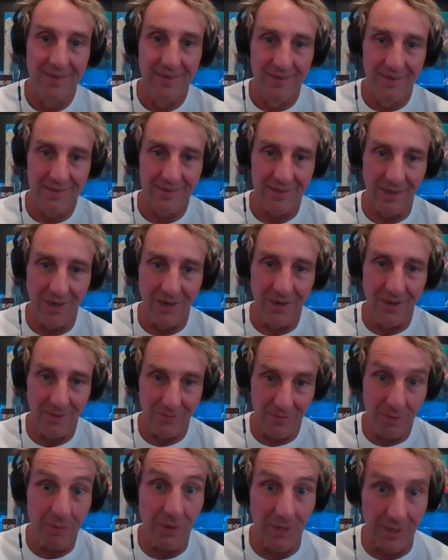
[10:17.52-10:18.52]
So yeah. if
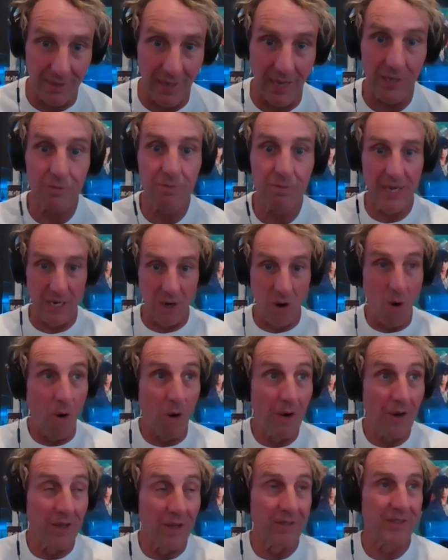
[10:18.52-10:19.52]
you put a nice big
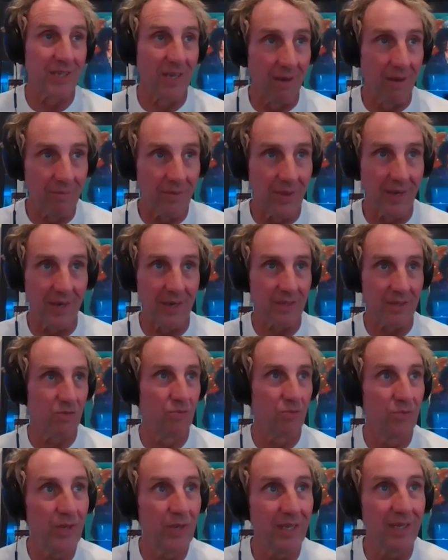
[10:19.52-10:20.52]
horn on something, it's
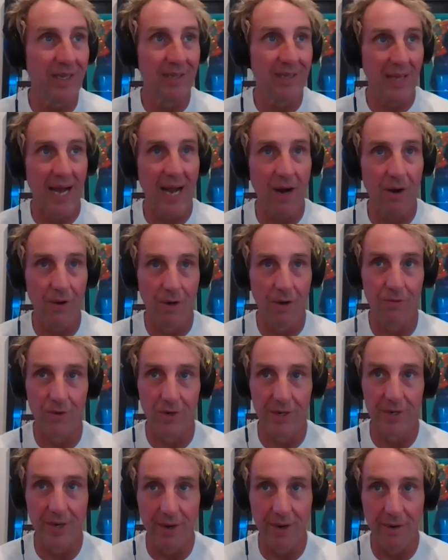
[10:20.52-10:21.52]
really loud over a
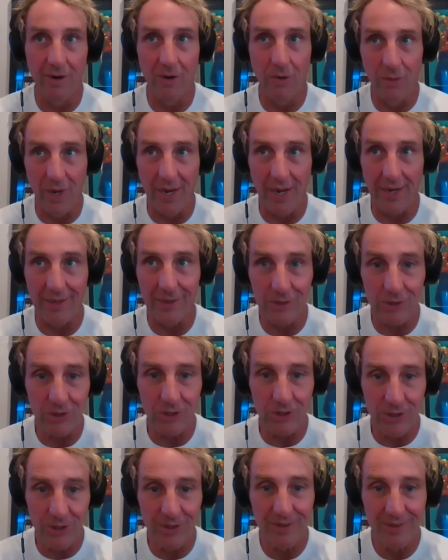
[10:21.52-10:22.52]
narrow
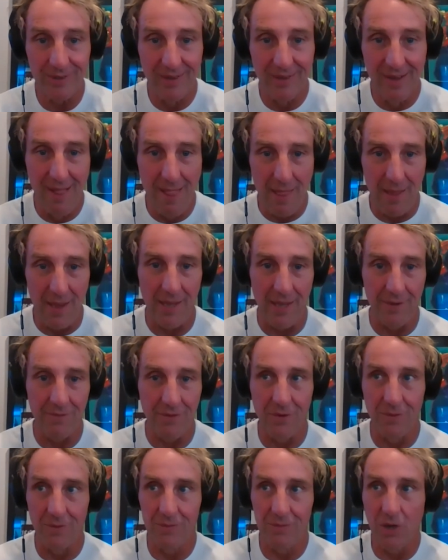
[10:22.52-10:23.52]
range. And if
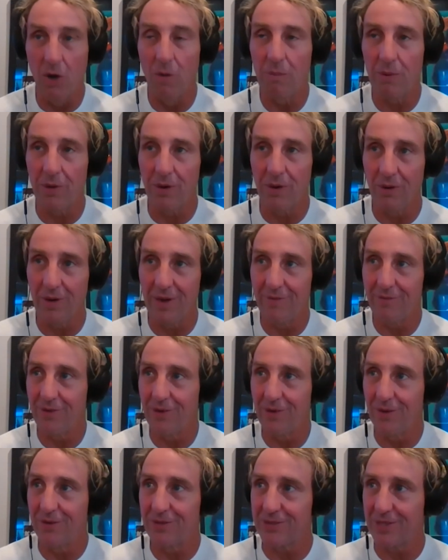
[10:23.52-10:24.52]
you don't put a, if you
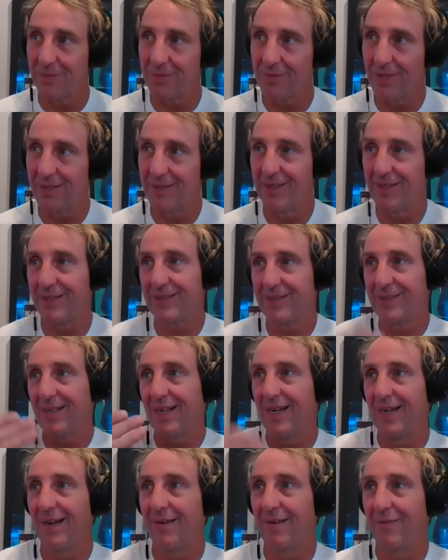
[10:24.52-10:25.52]
use something that's
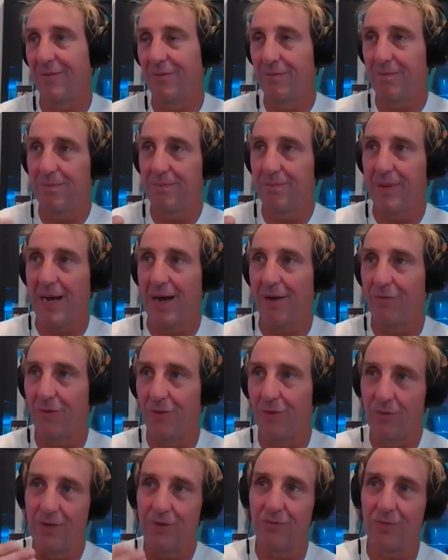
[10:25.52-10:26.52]
uh, bass
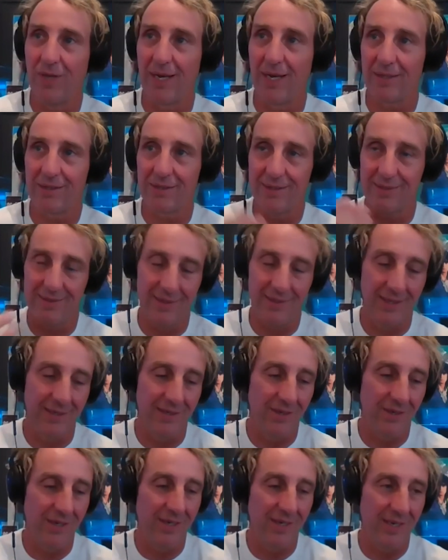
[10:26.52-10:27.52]
reflex, then you
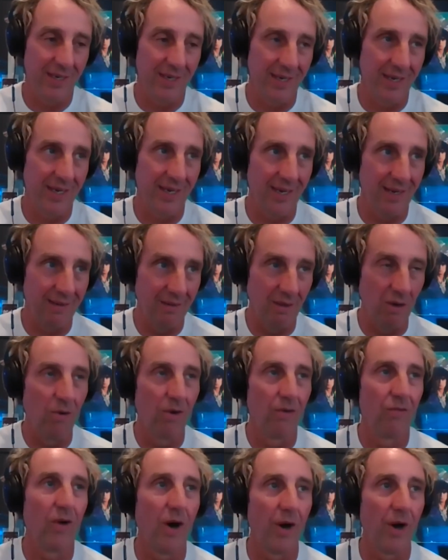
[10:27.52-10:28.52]
can get a lower
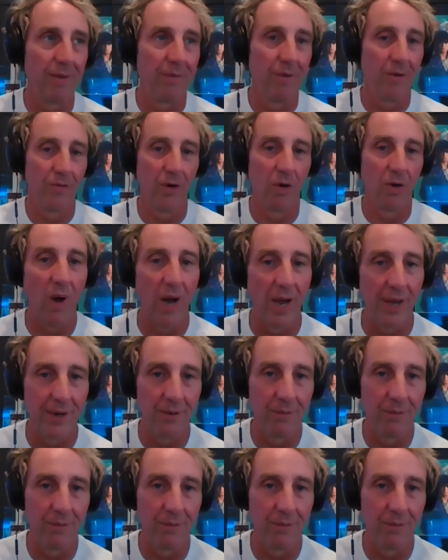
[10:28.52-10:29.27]
volume over a wider